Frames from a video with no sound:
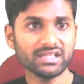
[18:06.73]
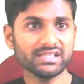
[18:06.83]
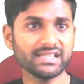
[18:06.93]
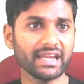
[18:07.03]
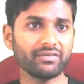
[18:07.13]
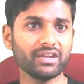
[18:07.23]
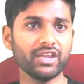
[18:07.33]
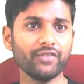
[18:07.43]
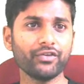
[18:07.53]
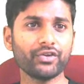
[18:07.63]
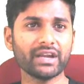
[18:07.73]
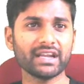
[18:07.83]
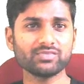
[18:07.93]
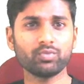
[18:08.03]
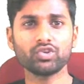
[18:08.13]
if you take it
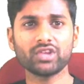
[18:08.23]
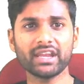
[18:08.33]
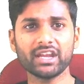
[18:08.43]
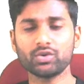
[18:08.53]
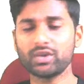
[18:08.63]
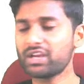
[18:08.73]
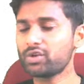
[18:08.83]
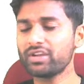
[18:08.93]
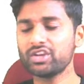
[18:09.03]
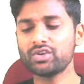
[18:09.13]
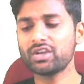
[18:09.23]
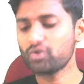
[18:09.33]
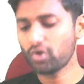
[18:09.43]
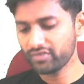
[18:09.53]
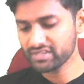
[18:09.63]
as both are negative, negative into
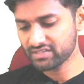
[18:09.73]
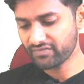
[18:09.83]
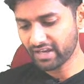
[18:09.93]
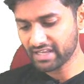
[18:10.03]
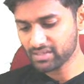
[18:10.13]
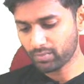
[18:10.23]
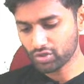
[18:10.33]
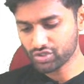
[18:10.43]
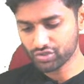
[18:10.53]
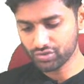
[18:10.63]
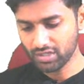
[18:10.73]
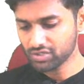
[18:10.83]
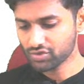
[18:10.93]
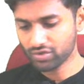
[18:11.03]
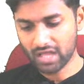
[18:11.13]
negative always defined as a positive.
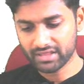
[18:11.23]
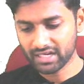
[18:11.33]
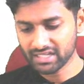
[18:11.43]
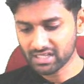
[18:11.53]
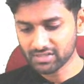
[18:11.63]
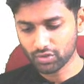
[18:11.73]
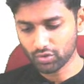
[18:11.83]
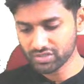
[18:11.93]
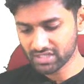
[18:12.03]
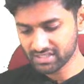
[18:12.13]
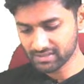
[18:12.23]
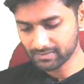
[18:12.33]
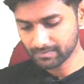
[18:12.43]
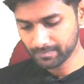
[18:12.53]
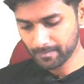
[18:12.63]
So that is also no chance.
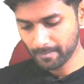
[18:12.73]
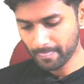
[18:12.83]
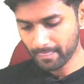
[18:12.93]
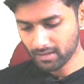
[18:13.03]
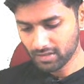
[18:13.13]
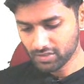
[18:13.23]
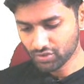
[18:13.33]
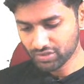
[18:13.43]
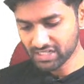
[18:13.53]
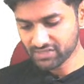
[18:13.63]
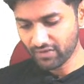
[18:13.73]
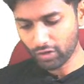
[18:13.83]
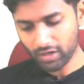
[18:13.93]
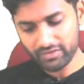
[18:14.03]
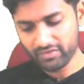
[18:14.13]
So that's why
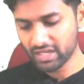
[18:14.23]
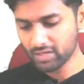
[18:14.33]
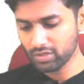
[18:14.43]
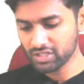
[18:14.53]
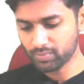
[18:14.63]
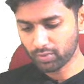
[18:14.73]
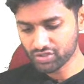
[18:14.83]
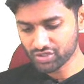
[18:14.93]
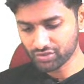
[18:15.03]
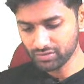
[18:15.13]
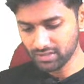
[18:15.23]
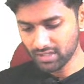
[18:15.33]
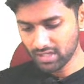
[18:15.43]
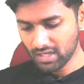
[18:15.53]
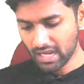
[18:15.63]
one of the variable is positive
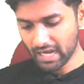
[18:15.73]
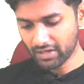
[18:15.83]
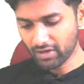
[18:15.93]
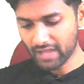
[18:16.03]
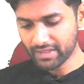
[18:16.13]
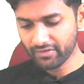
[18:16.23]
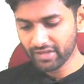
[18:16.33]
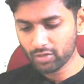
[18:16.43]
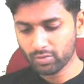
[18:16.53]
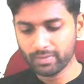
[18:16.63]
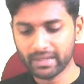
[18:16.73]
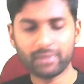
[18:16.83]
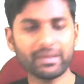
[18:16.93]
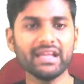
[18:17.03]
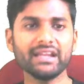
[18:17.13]
and other variable
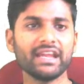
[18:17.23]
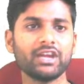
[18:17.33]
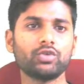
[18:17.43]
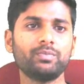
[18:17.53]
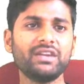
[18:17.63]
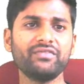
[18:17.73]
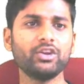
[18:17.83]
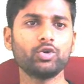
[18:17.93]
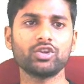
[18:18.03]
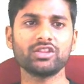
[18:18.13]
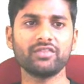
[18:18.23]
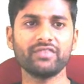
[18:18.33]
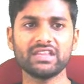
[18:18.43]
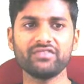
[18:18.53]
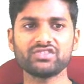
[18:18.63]
become a negative. But we don't know that
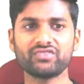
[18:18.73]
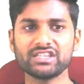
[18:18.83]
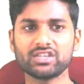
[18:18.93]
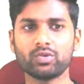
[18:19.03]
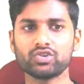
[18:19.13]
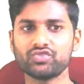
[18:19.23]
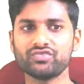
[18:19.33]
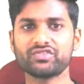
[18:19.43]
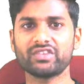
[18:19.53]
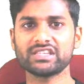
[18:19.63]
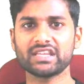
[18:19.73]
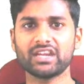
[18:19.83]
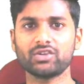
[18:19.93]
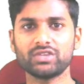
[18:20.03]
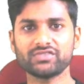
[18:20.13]
whether which one is a positive, which one is a
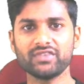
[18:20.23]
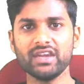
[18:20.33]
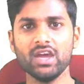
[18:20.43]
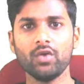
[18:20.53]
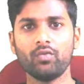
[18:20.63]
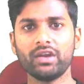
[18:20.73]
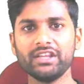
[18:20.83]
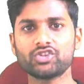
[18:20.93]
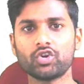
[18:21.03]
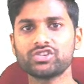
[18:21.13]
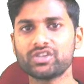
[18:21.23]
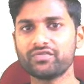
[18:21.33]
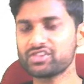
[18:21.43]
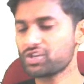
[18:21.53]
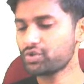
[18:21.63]
negative. That's why one is not
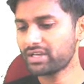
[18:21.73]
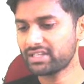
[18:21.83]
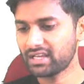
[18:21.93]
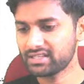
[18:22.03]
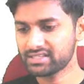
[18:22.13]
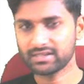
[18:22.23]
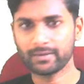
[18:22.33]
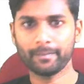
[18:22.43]
sufficient to get the answer.